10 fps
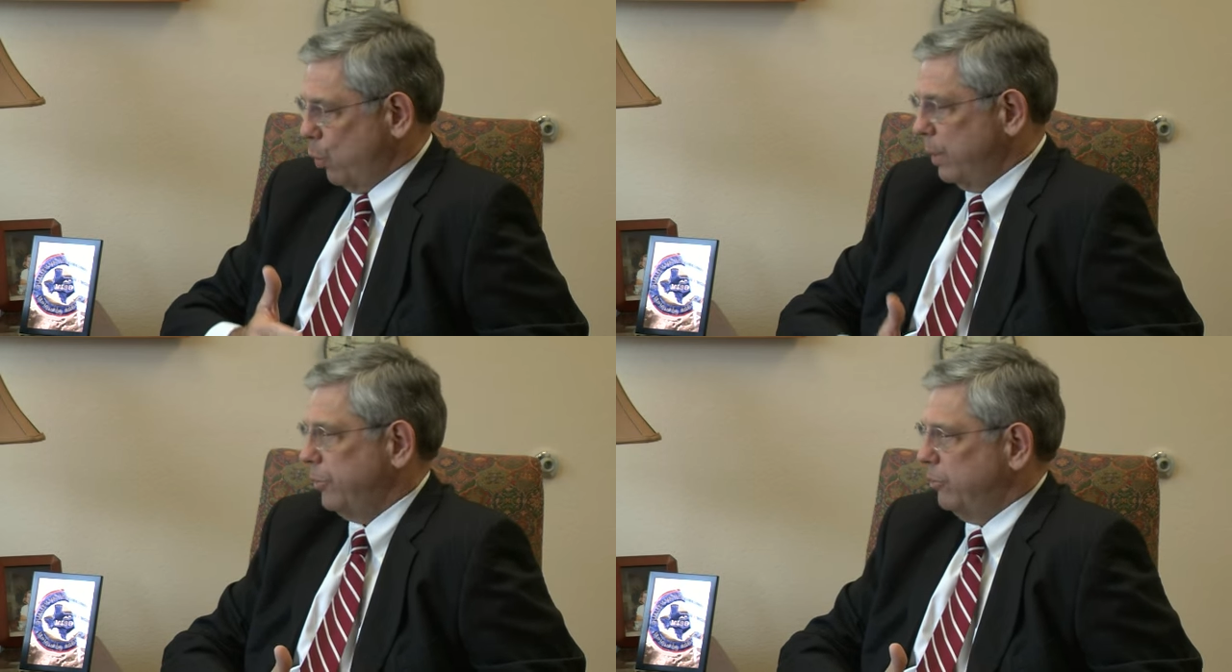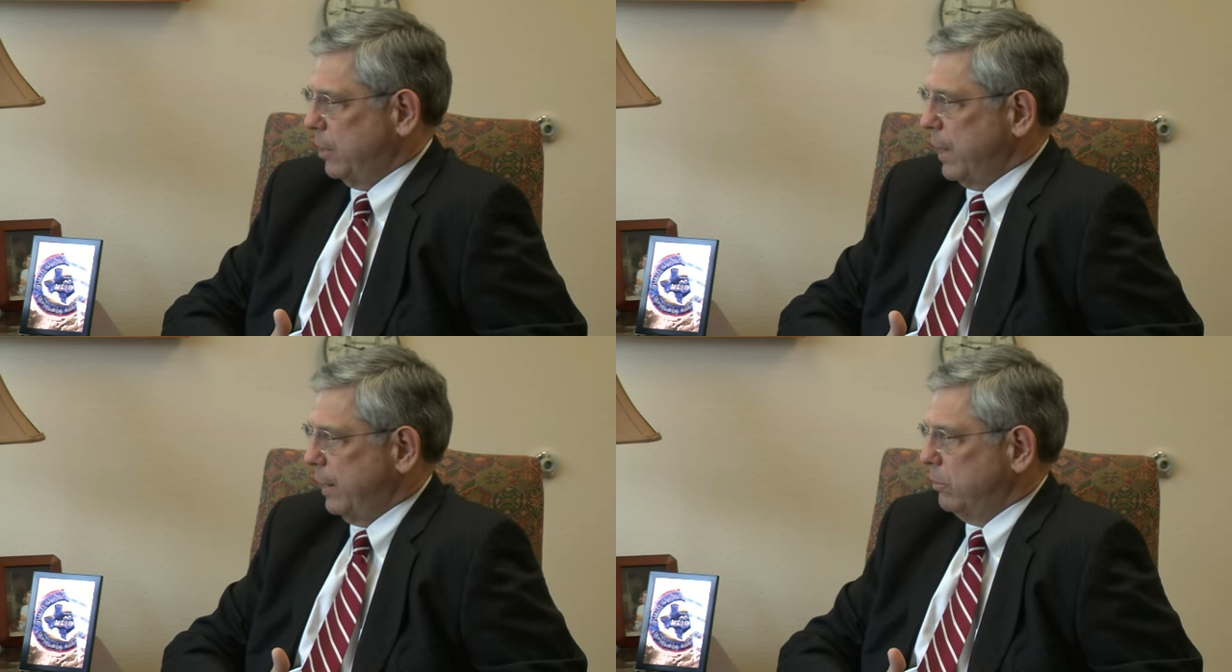with the
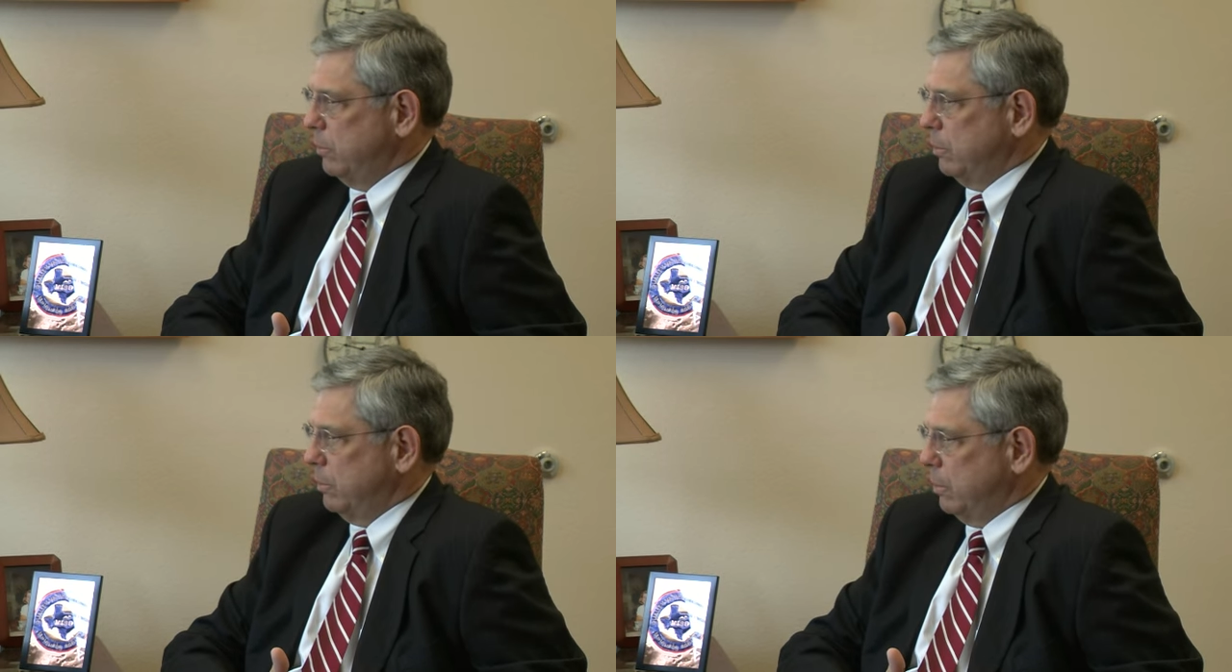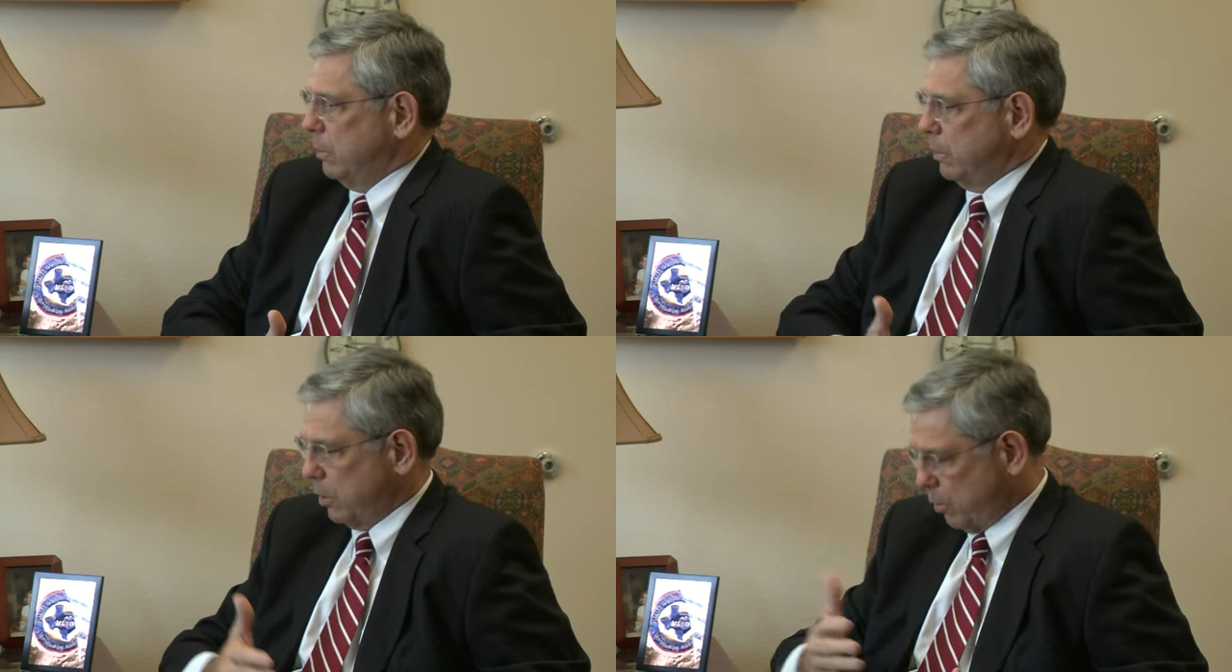state's
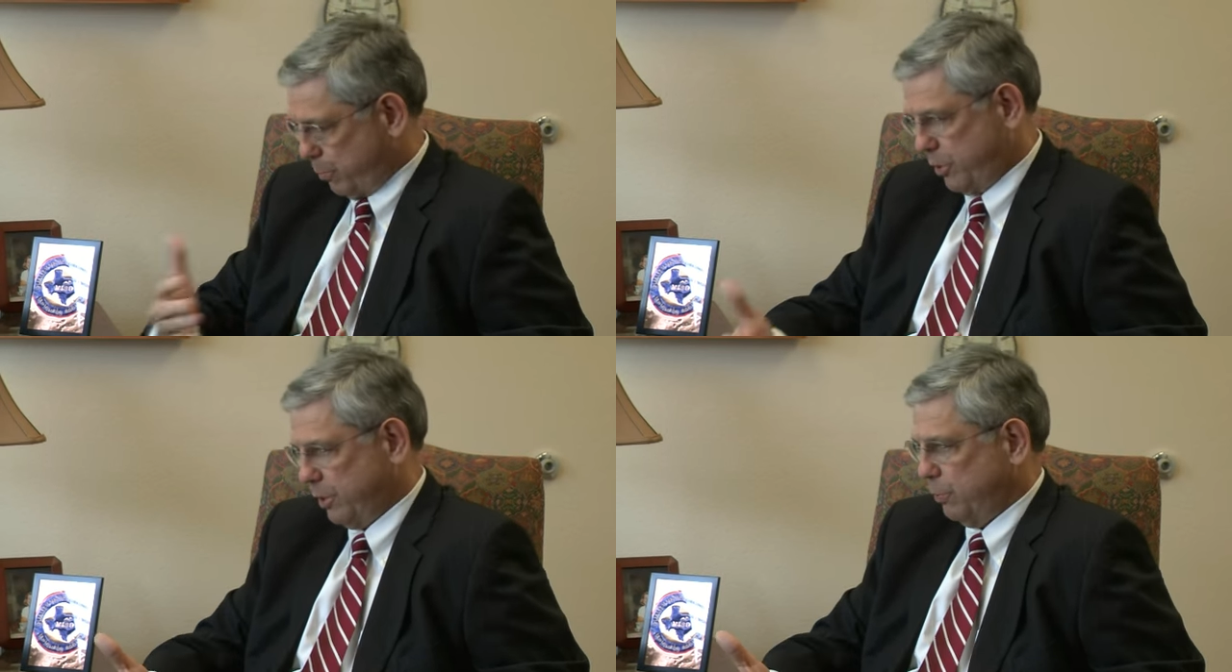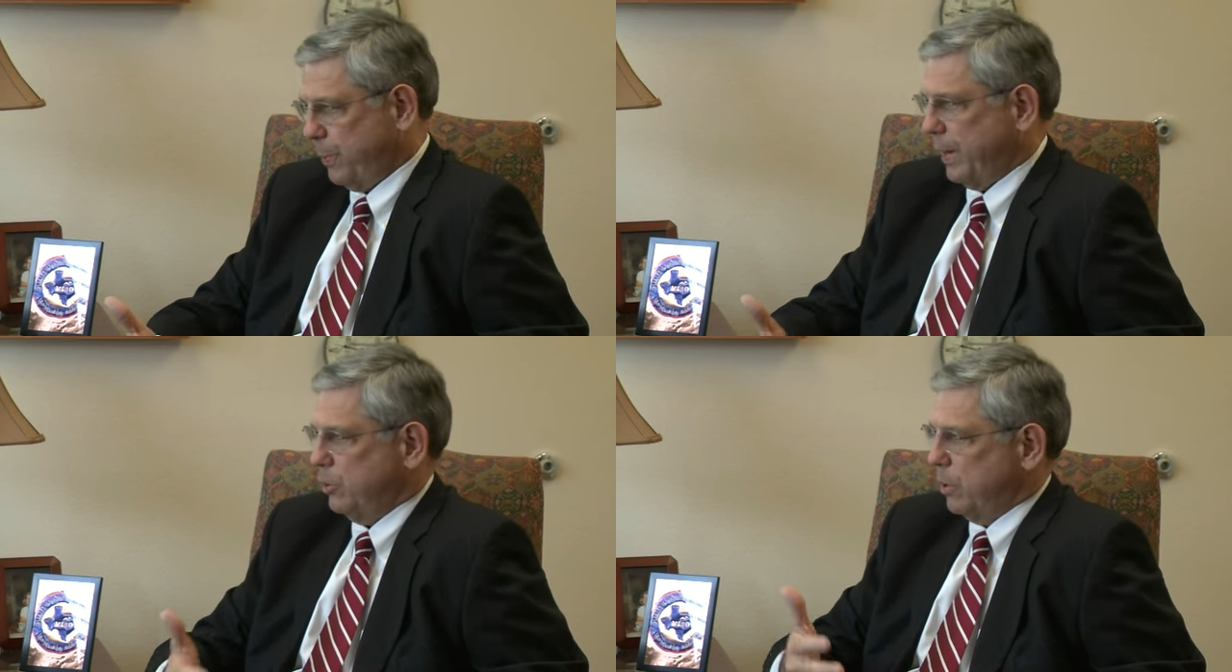
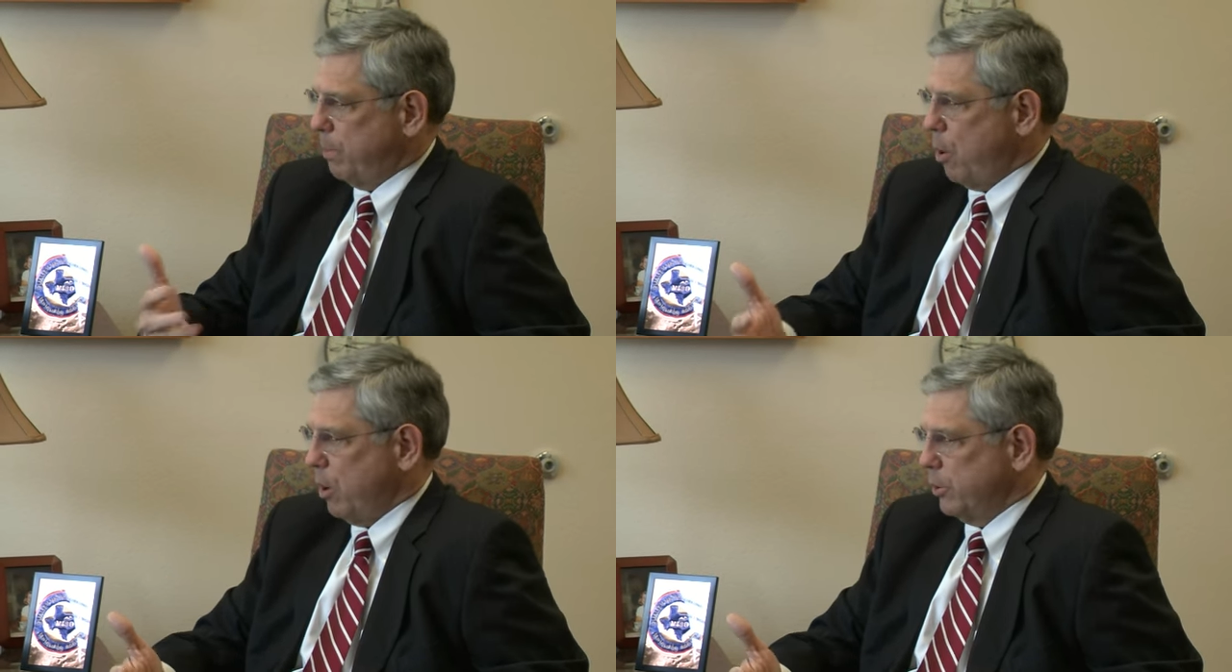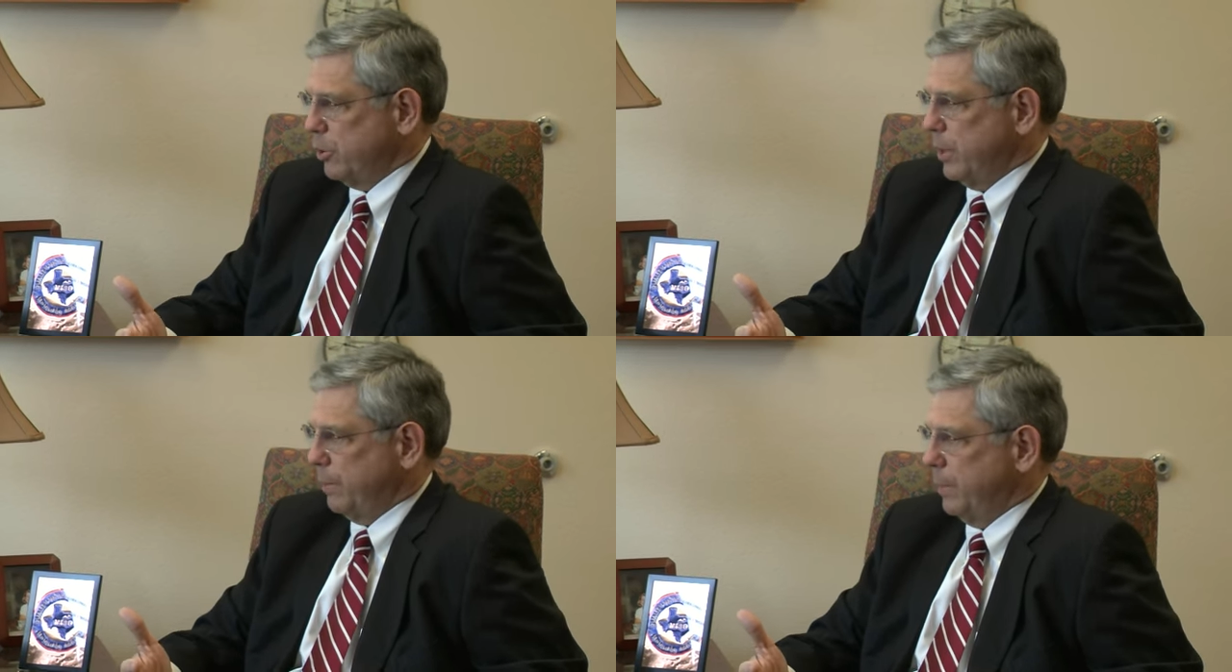participation and
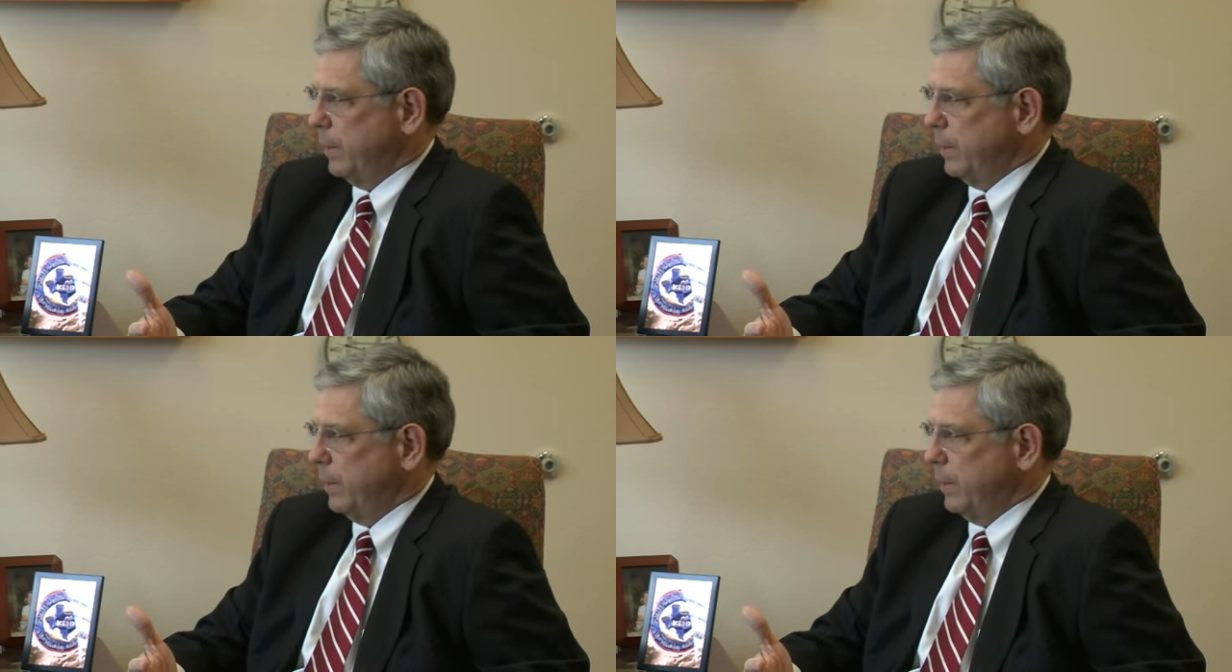partnership.